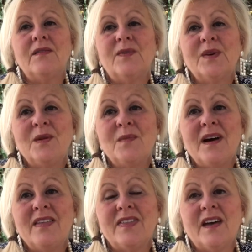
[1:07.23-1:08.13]
for the
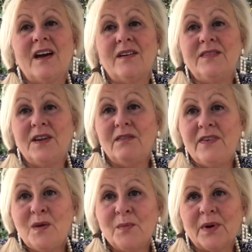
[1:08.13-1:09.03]
month of
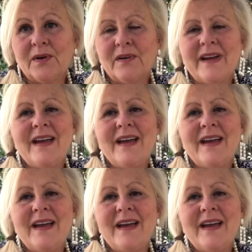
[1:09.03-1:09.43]
November.